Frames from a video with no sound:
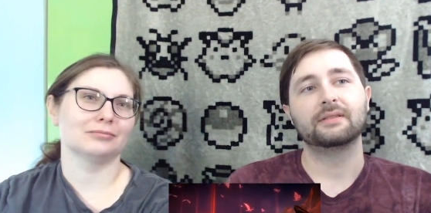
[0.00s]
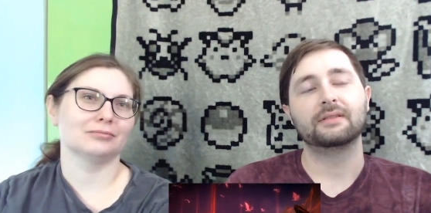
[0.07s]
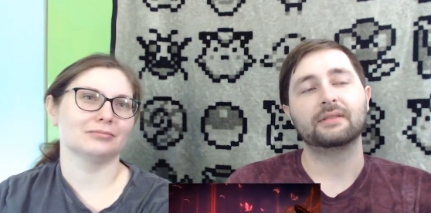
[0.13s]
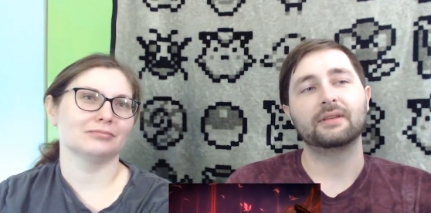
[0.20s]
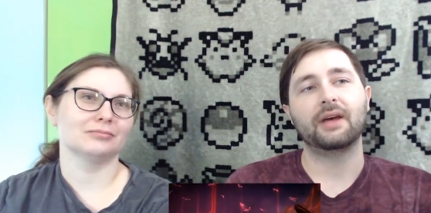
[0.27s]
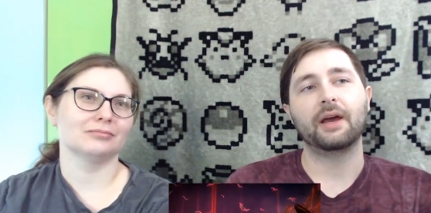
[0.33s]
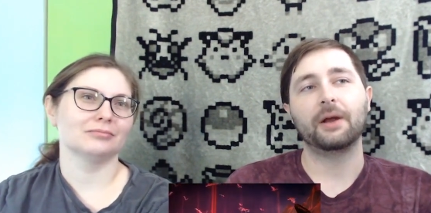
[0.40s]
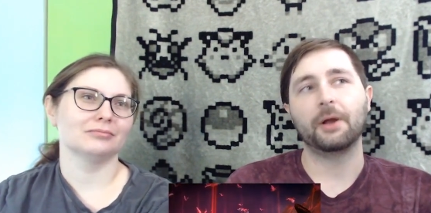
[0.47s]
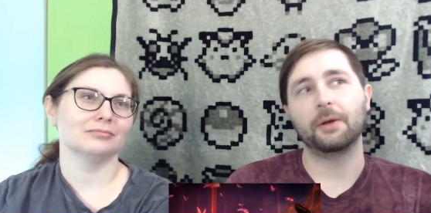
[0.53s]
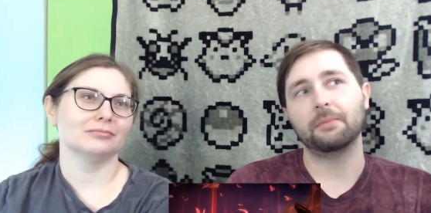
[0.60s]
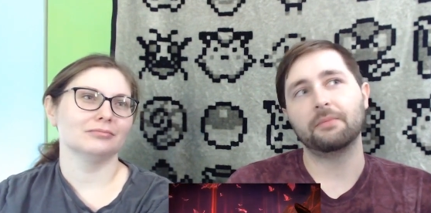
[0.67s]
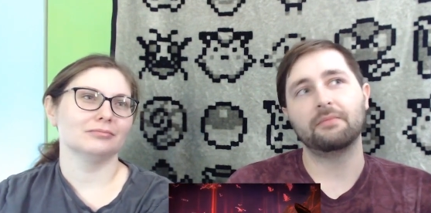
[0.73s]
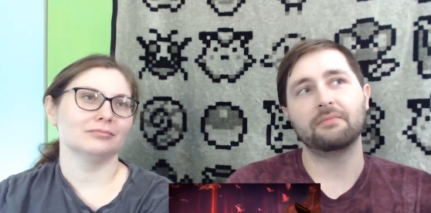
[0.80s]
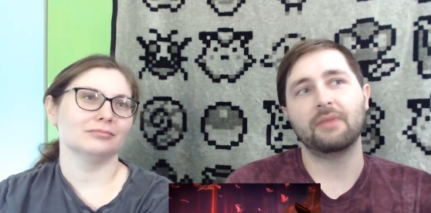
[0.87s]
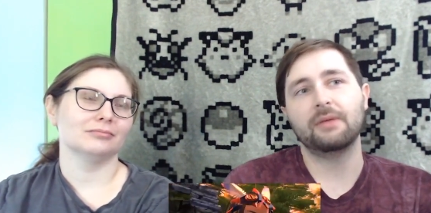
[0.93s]
Speaker 1: I don't know.
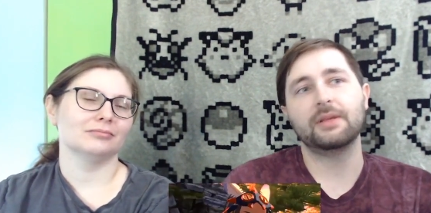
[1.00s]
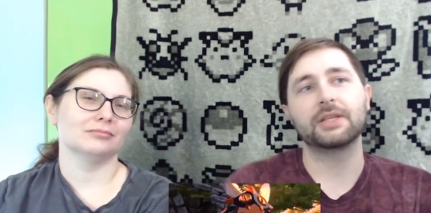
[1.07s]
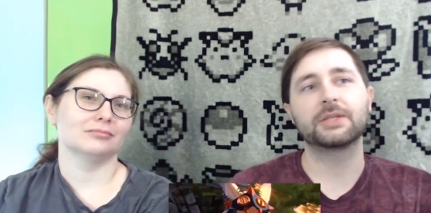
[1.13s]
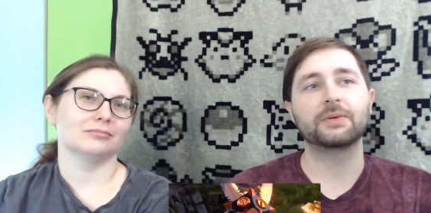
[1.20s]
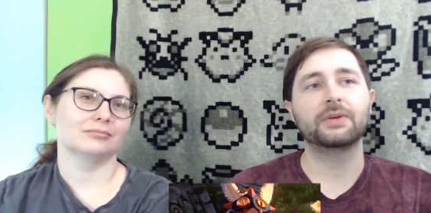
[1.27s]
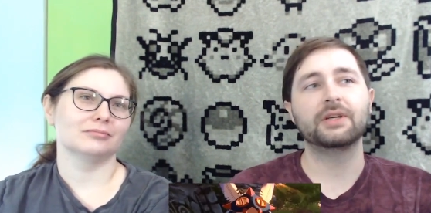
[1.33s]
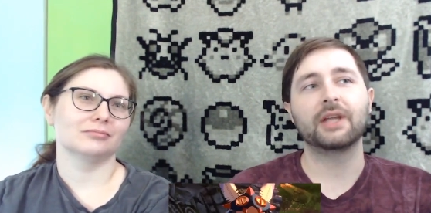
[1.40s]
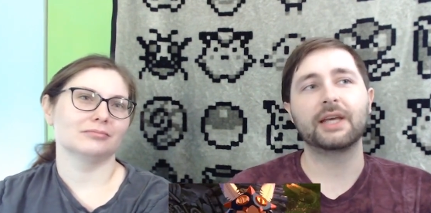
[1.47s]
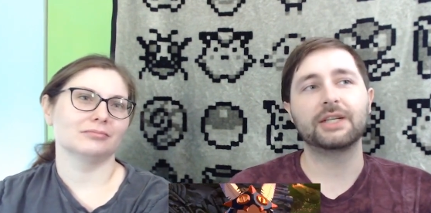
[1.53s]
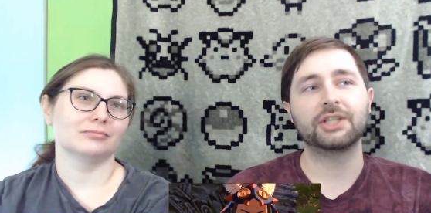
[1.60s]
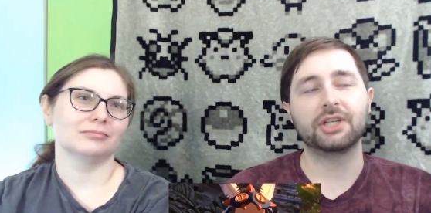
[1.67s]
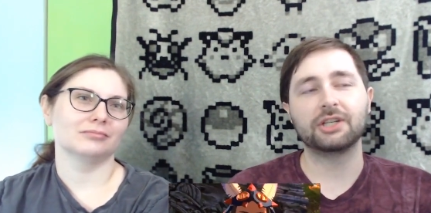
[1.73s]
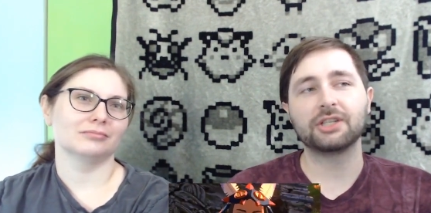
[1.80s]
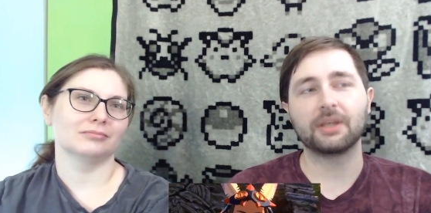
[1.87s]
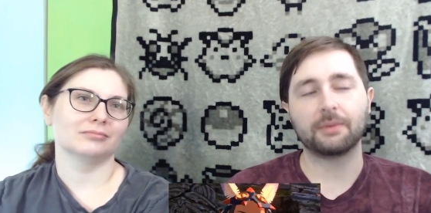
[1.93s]
Maybe this one like
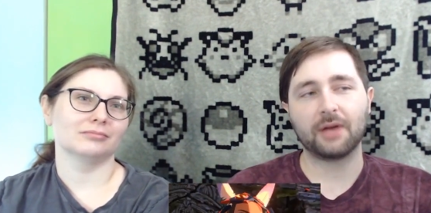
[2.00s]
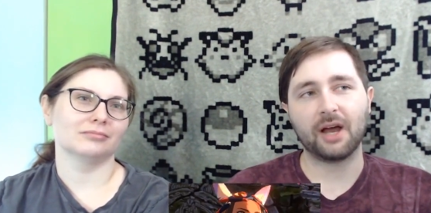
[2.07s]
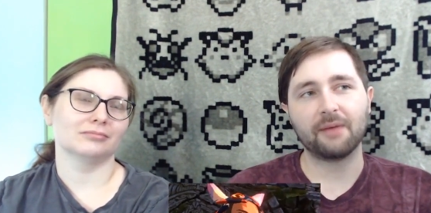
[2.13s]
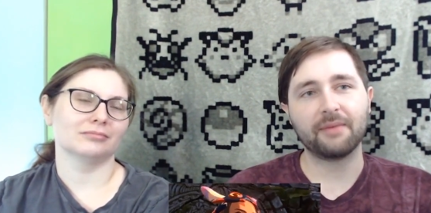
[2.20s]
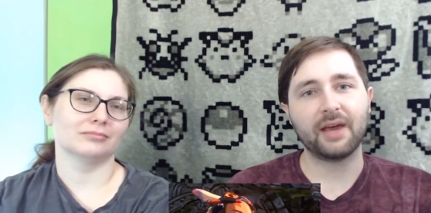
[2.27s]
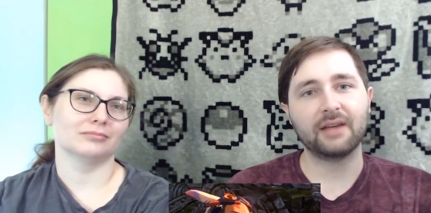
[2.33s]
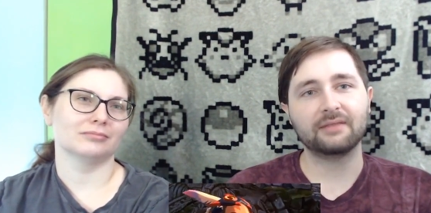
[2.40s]
changes up combat.